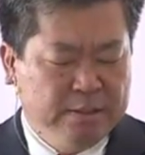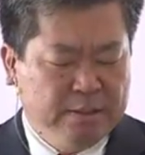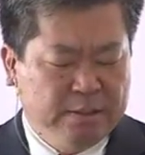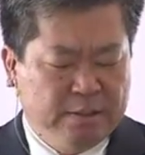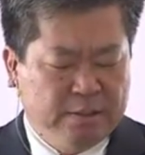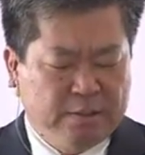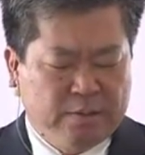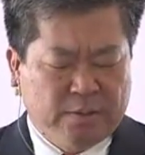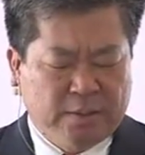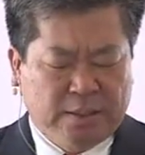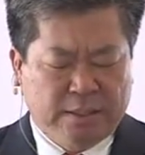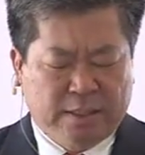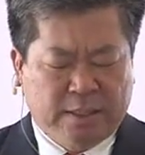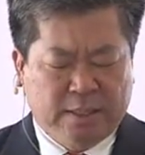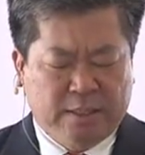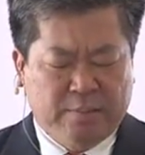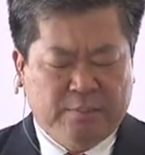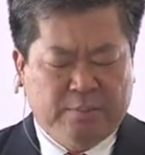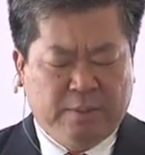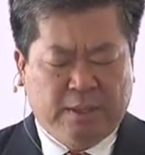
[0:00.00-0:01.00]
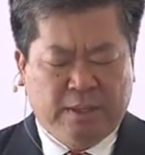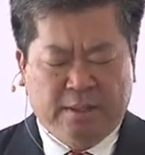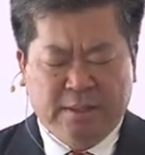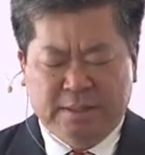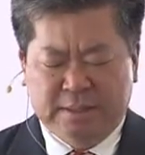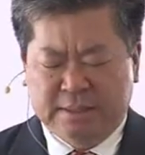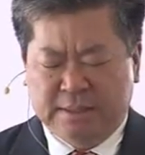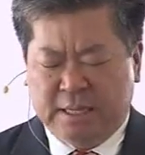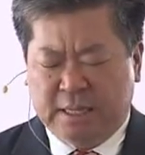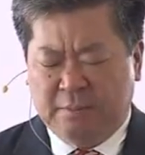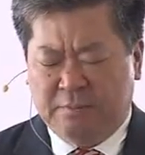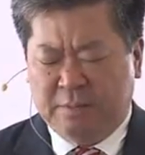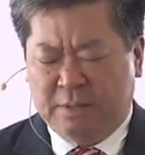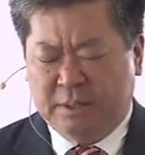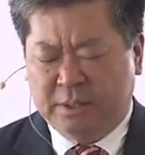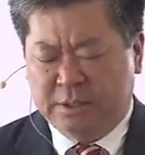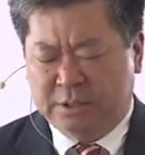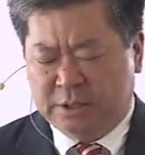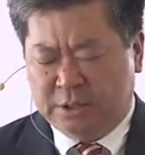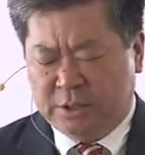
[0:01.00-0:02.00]
And Lord God, may this day be
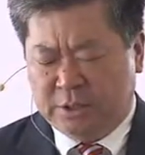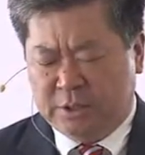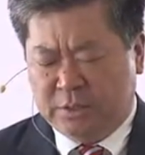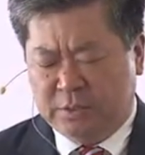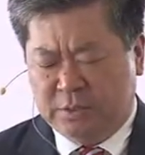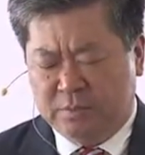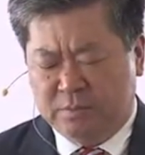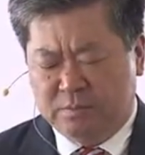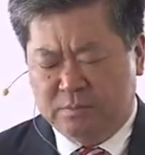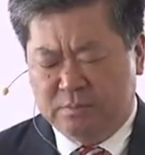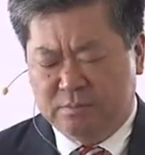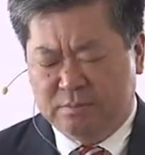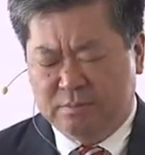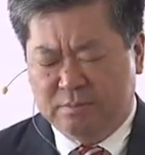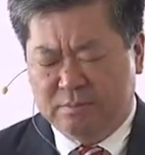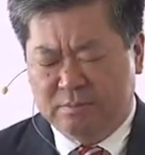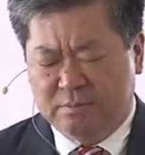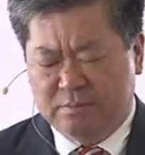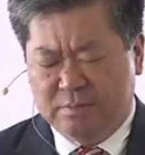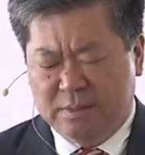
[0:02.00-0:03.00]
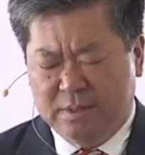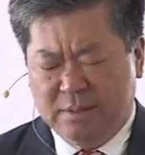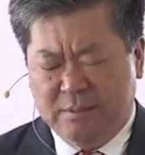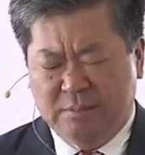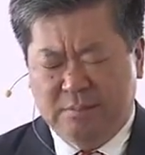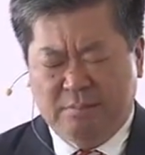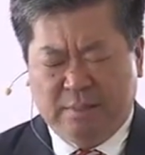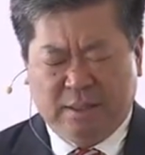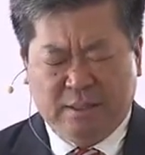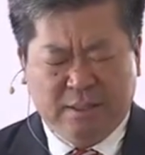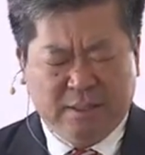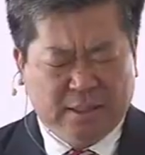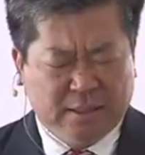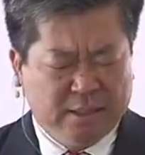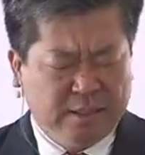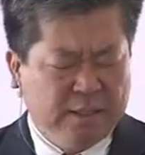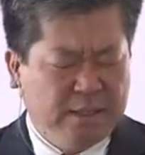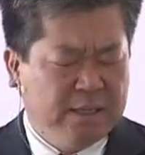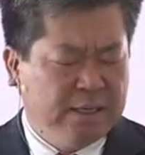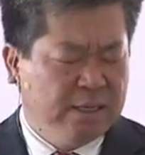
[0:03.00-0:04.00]
unto you. May
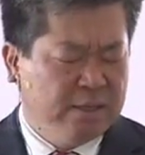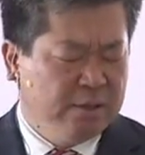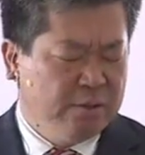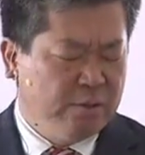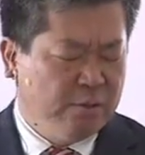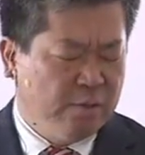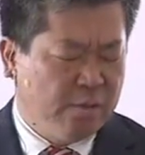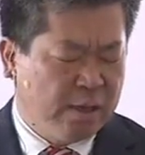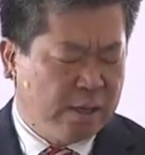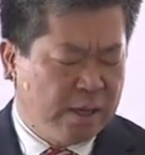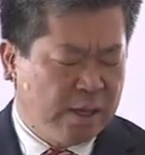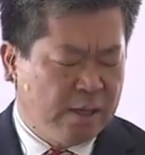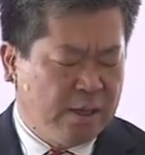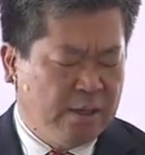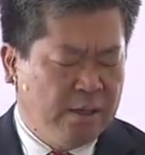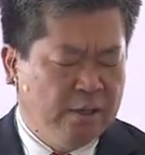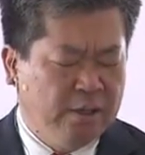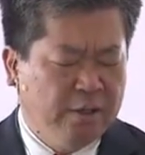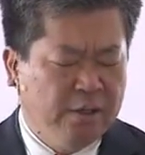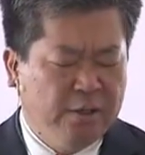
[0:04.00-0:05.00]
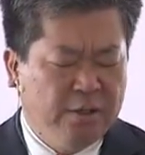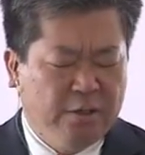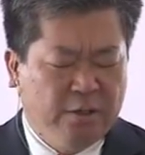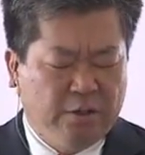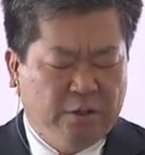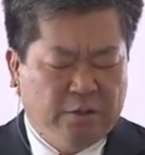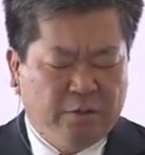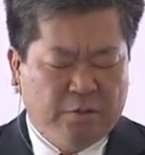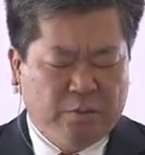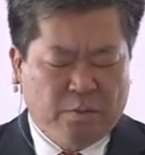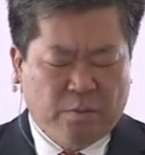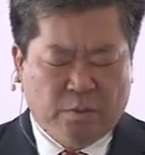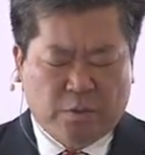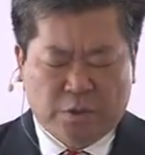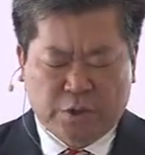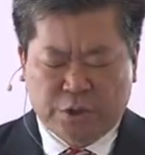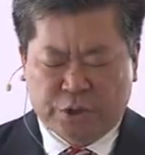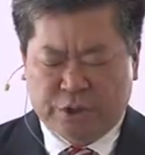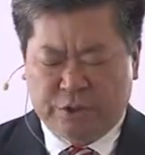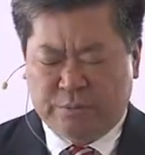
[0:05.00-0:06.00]
nothing get in the way of the
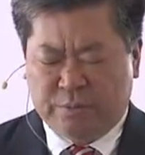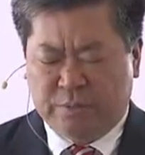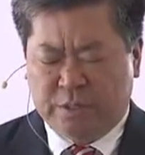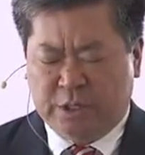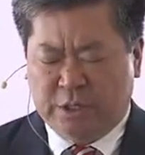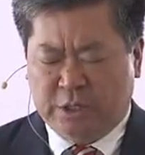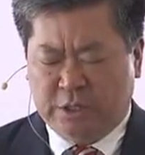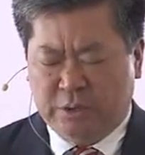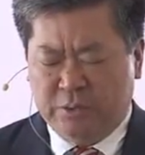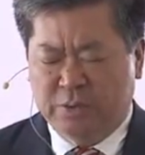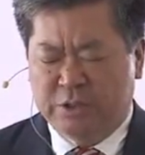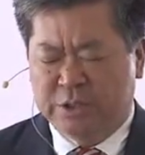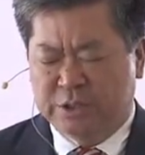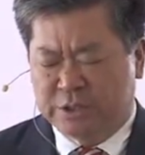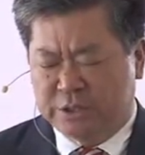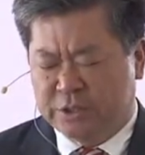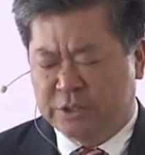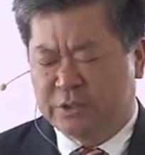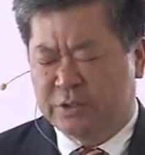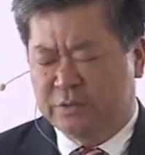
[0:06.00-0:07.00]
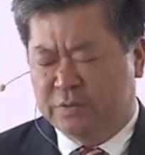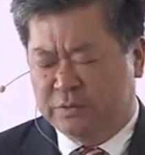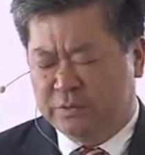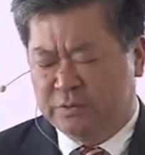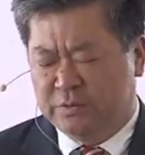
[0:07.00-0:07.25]
worship that you deserve.